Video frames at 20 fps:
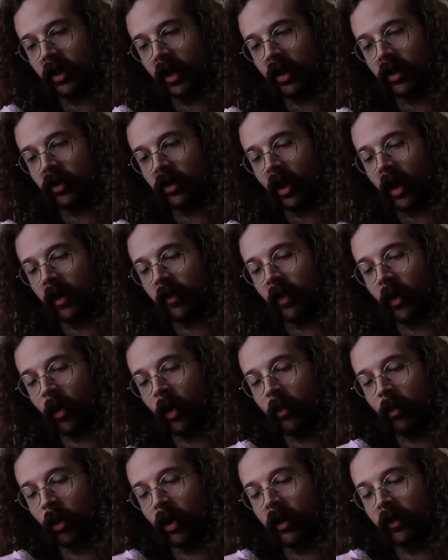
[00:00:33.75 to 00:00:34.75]
says if I
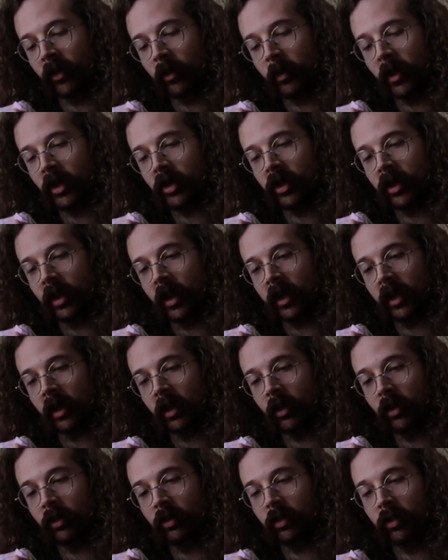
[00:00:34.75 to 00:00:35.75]
want more information, I
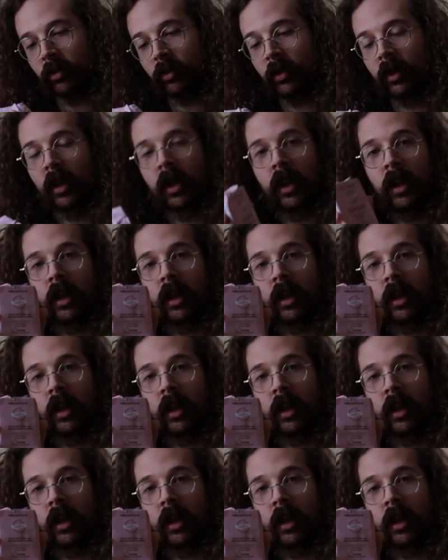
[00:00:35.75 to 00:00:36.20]
can go to